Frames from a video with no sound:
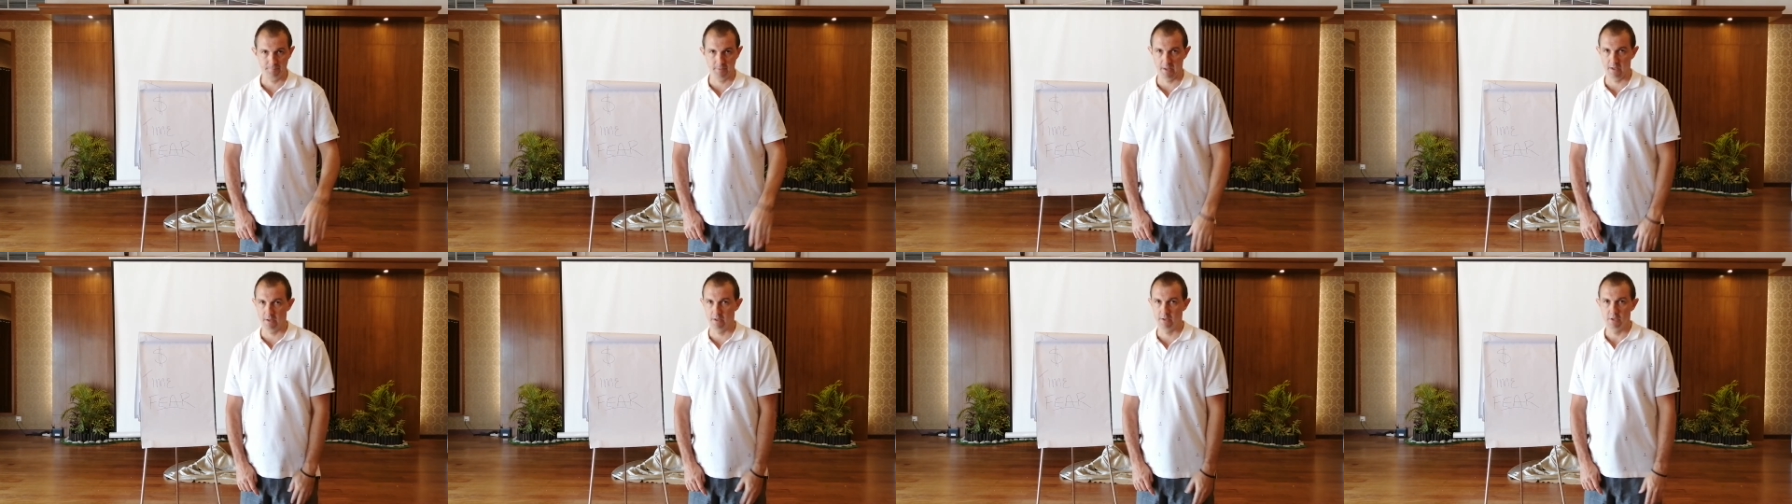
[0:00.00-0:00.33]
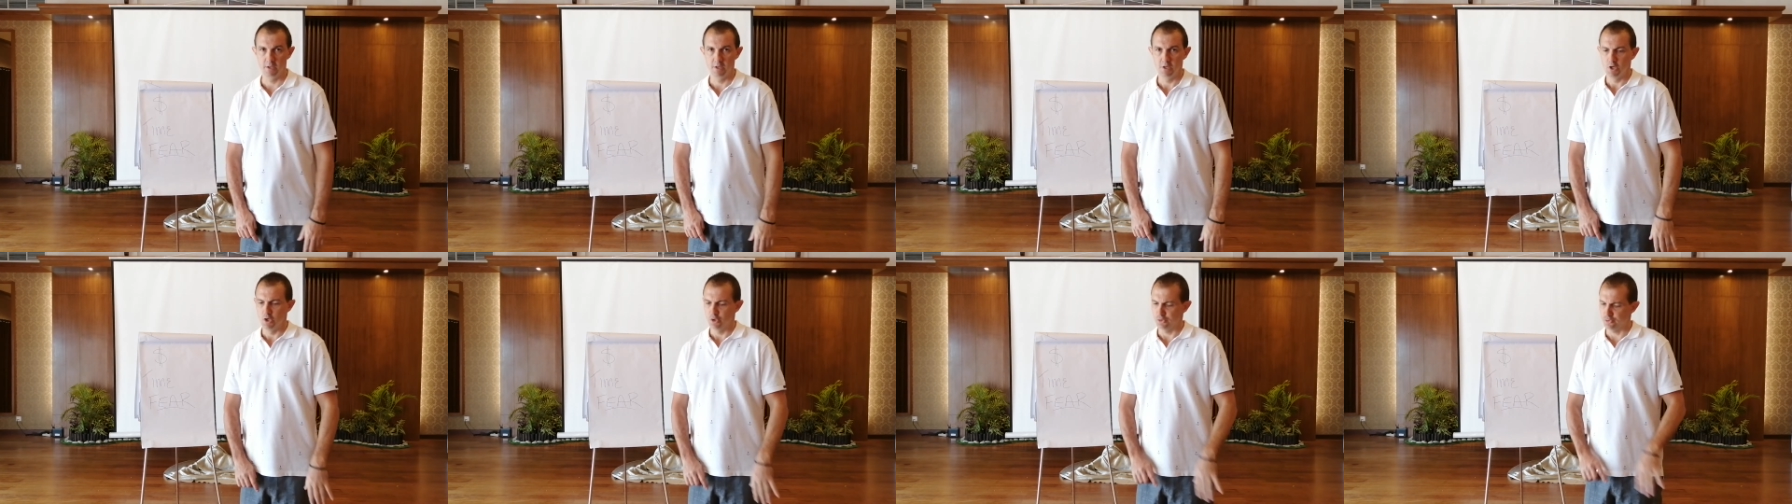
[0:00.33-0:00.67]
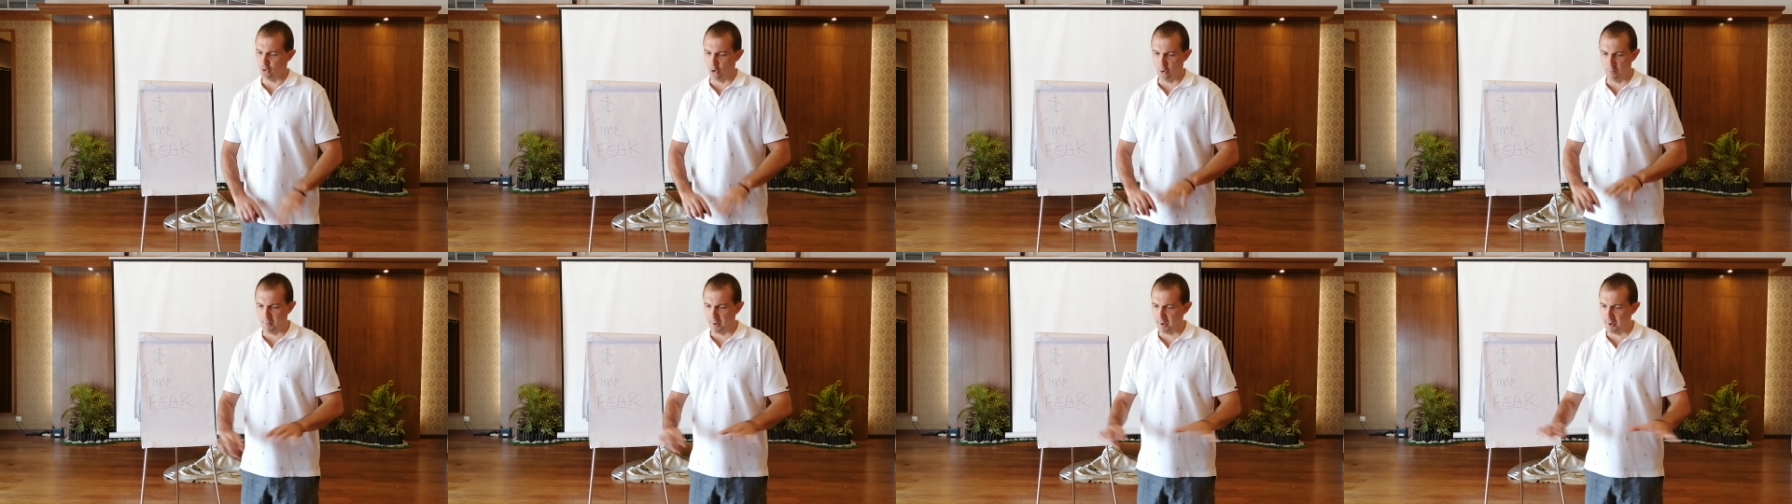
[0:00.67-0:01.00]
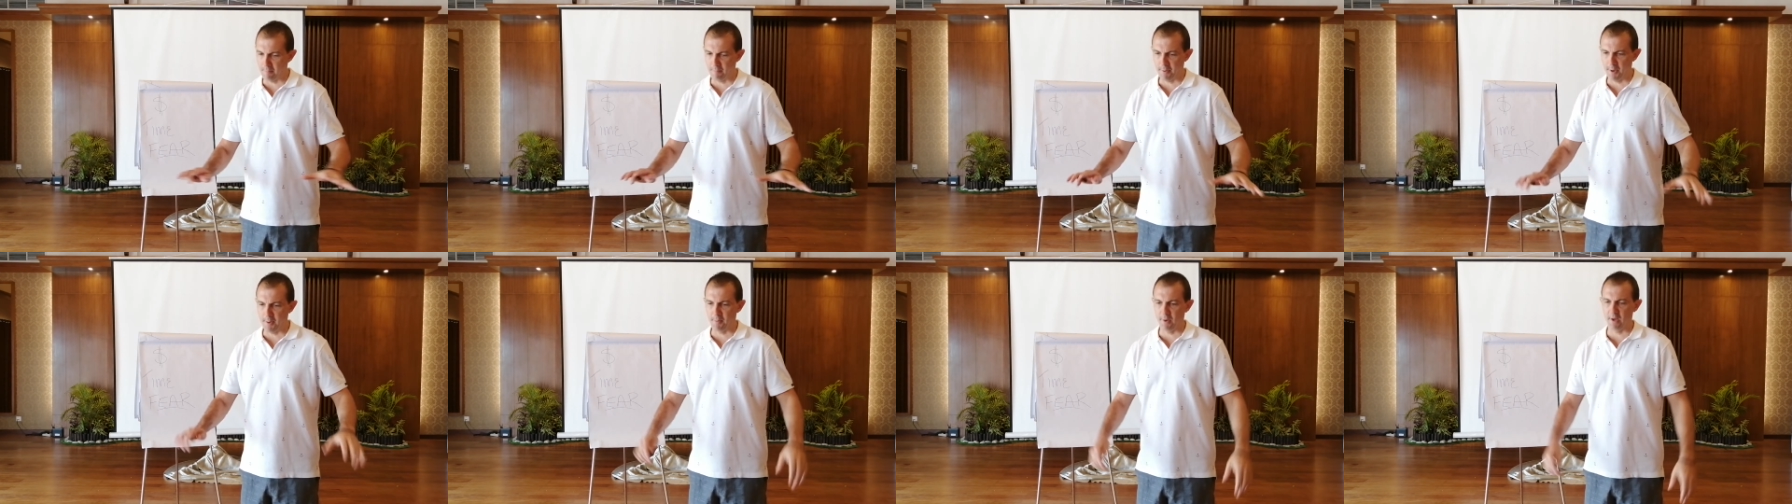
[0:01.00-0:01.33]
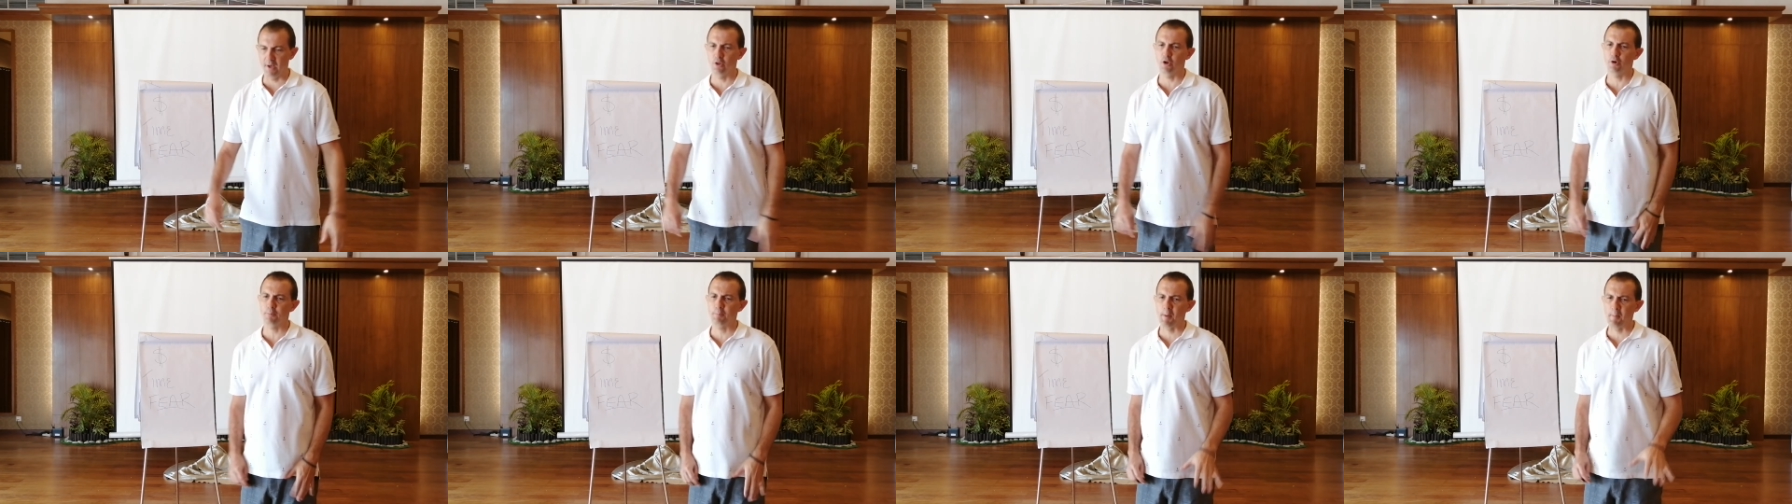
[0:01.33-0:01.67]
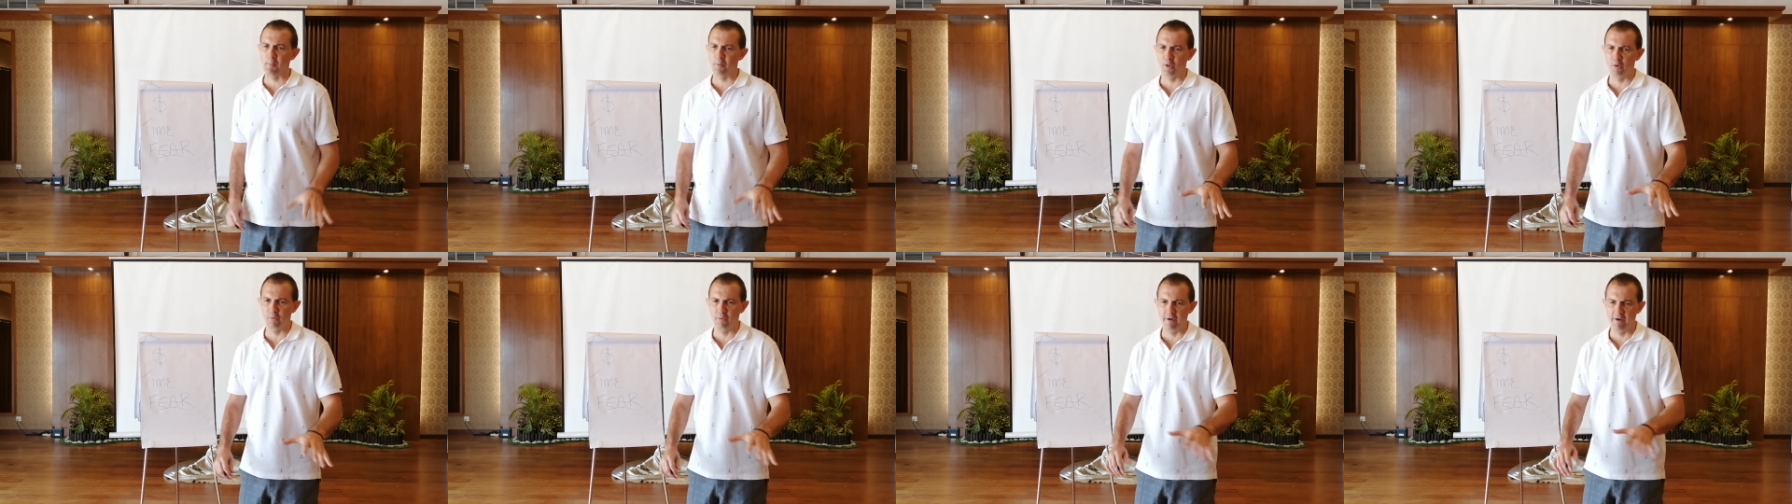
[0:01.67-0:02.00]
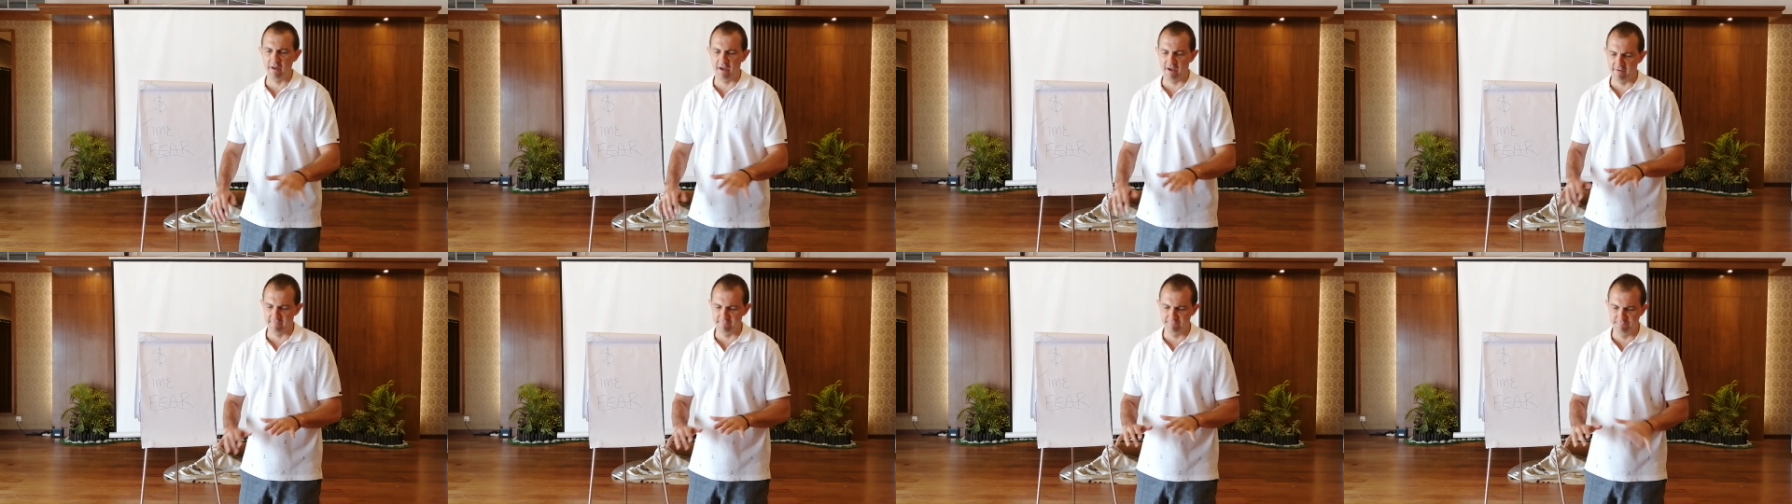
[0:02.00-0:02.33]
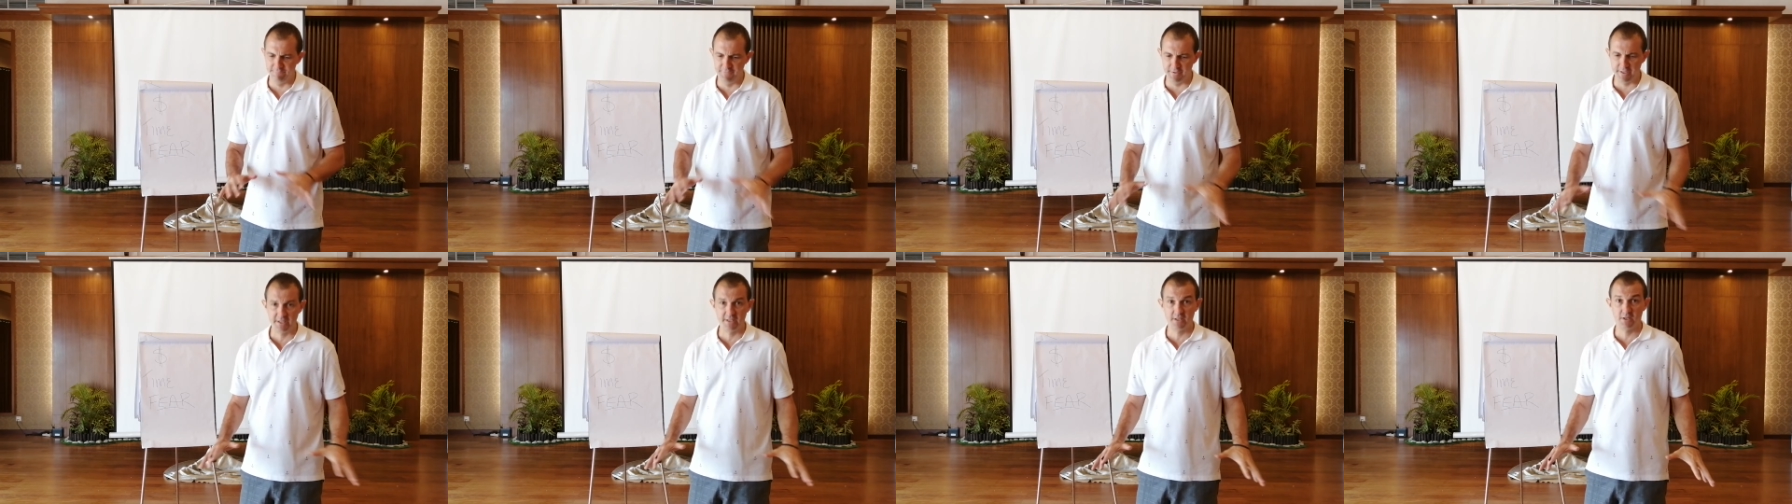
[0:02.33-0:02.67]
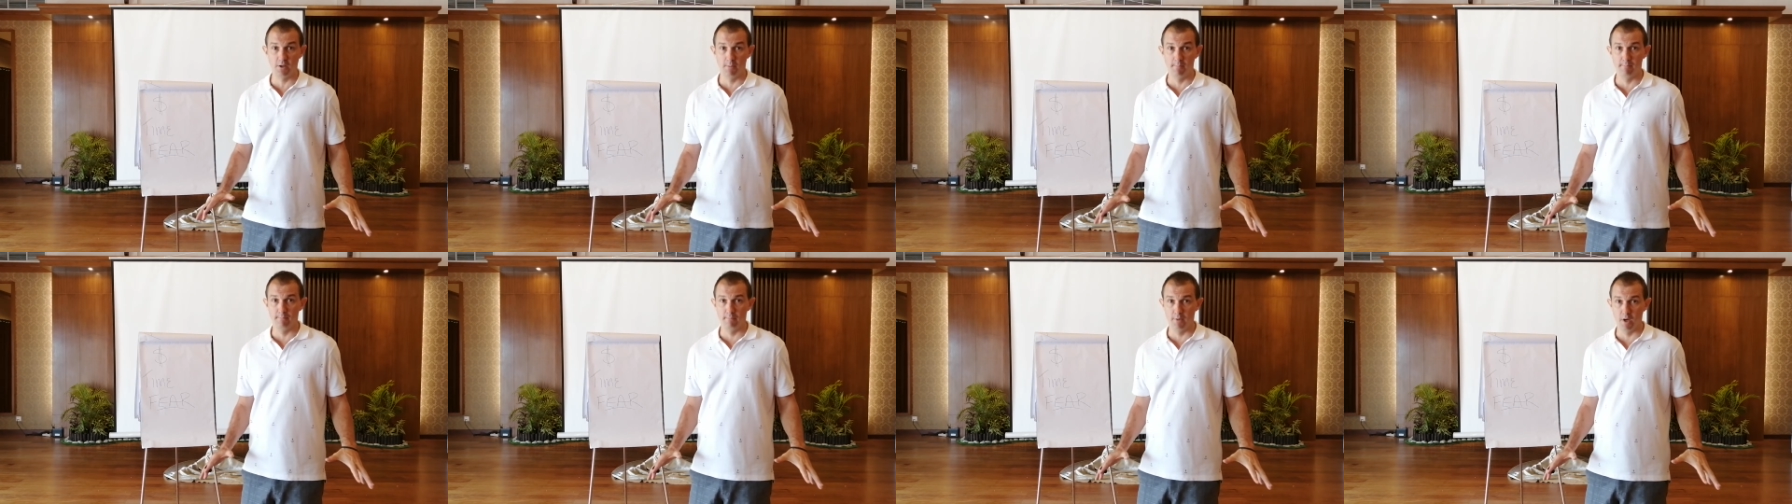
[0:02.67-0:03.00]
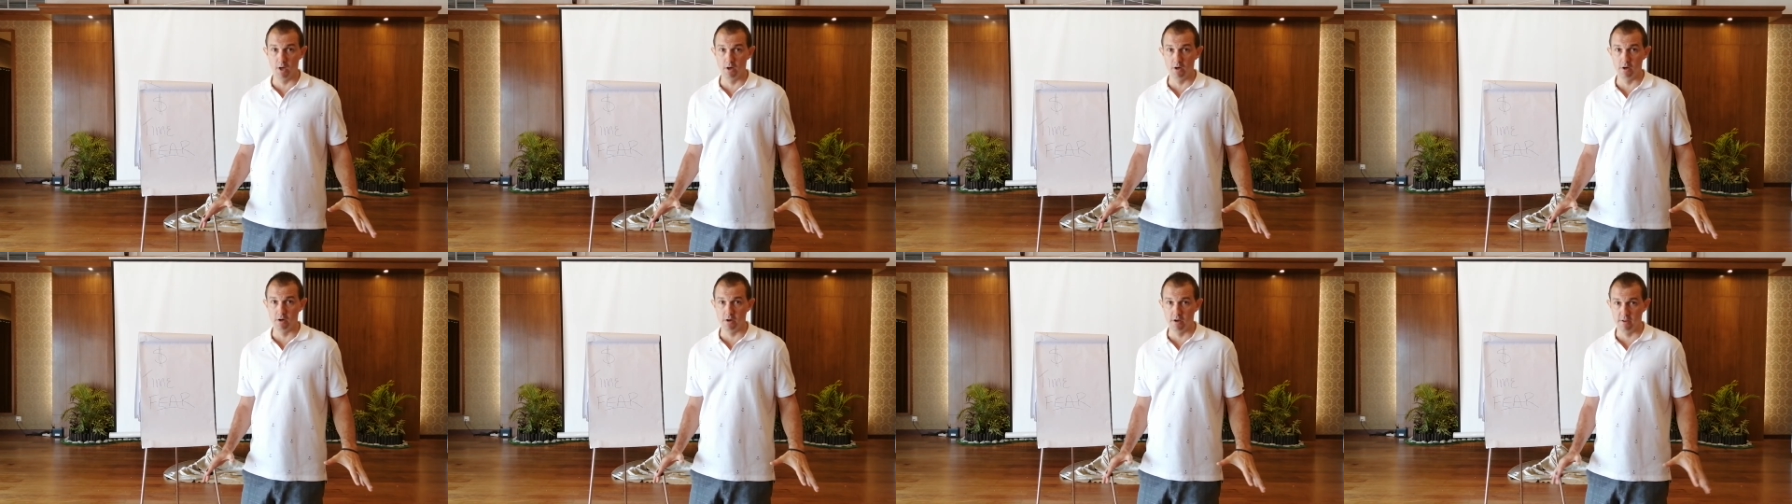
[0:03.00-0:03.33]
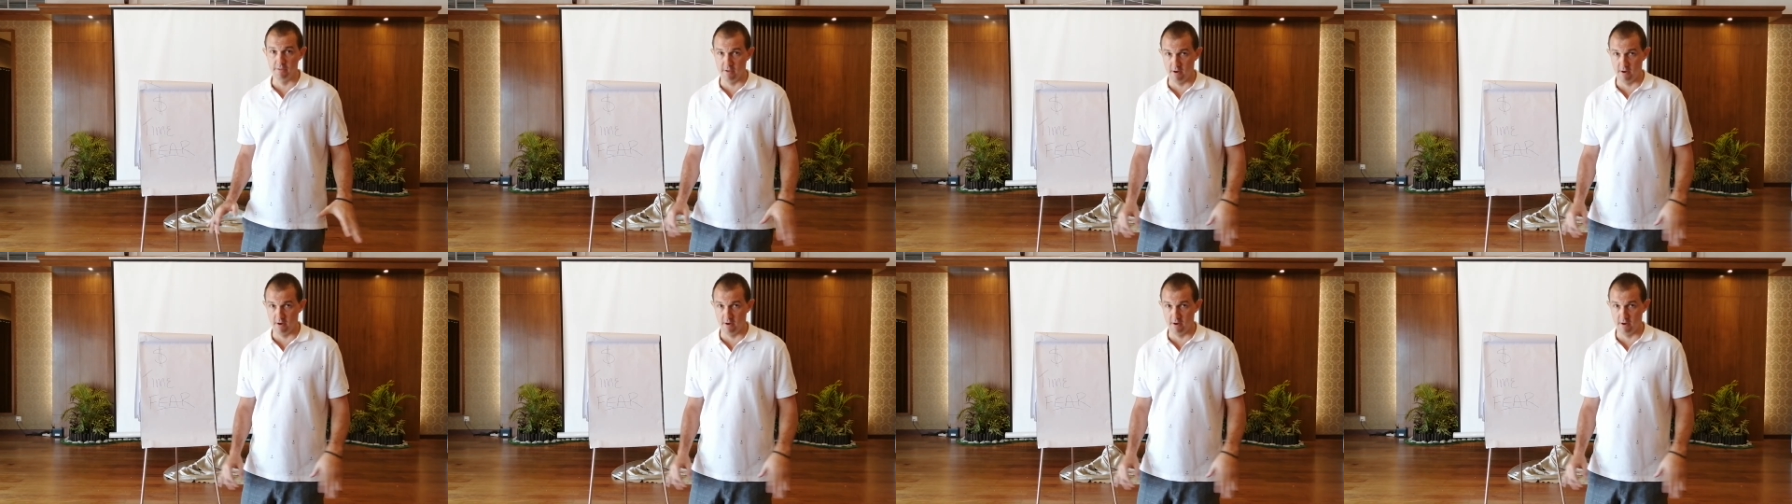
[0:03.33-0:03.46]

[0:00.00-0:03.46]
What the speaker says: Yeah. So many people. A lot of people are in a victim mode.